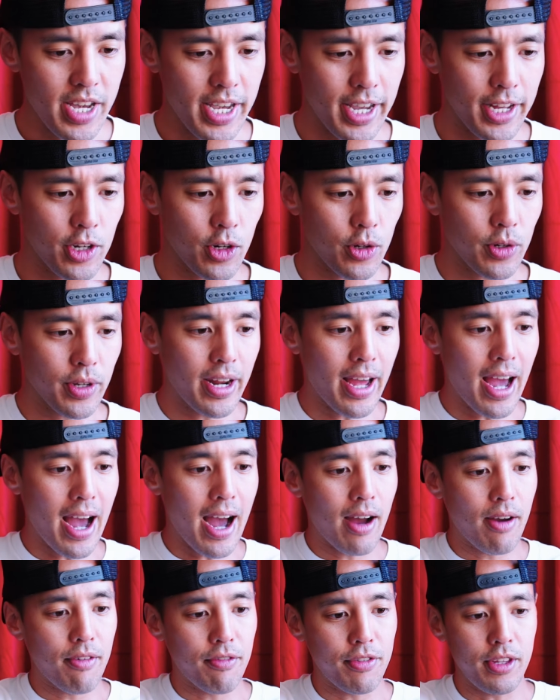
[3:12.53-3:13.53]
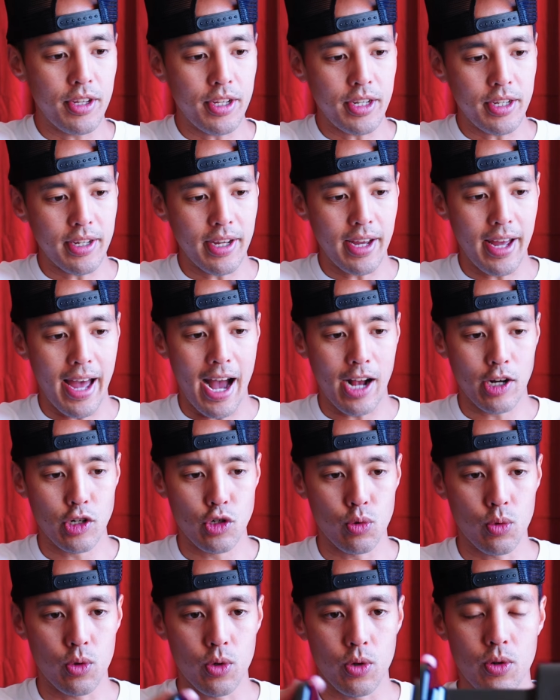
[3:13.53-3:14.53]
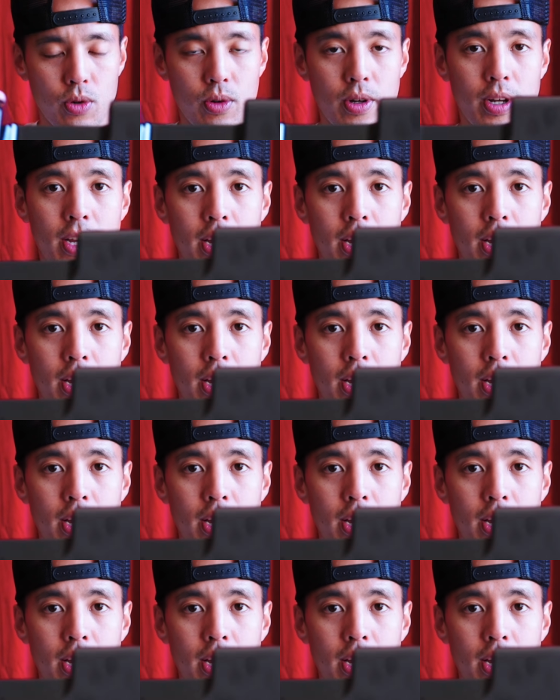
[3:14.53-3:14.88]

And you're gonna have the actual